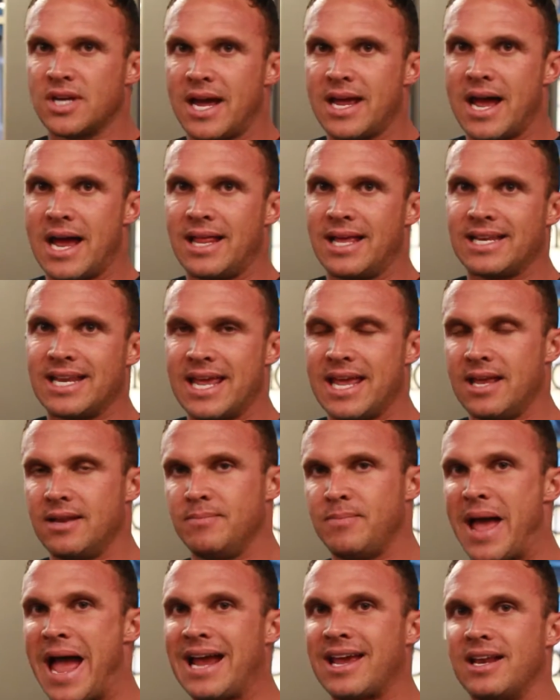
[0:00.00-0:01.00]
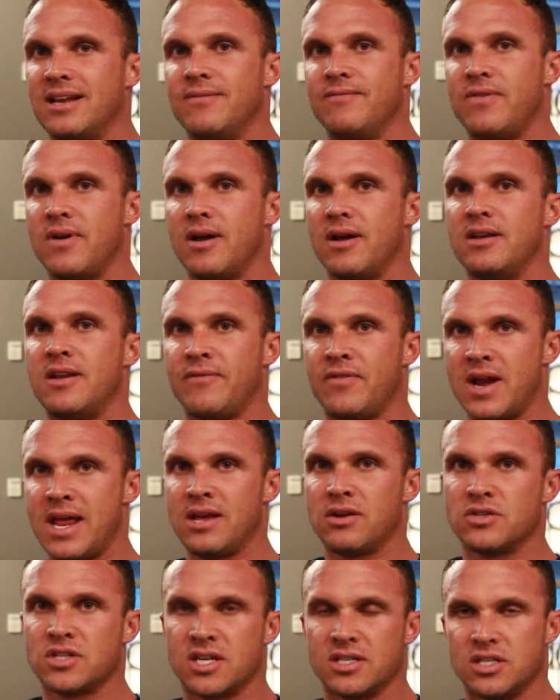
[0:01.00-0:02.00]
I like to hit back at different
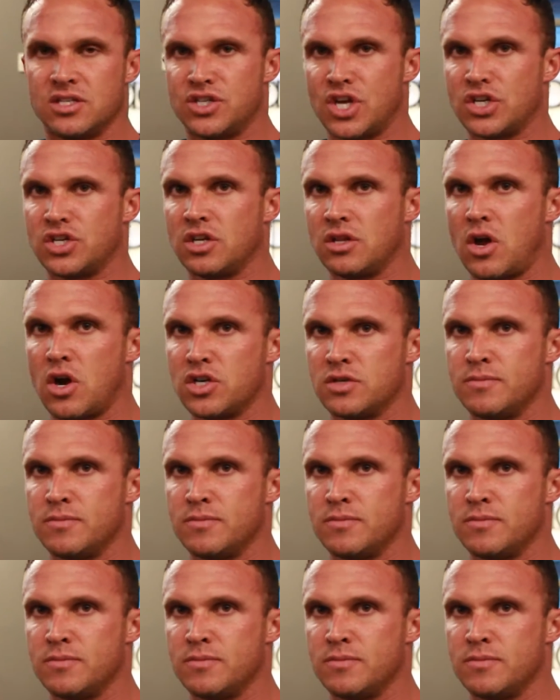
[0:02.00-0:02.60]
angles because it's such a large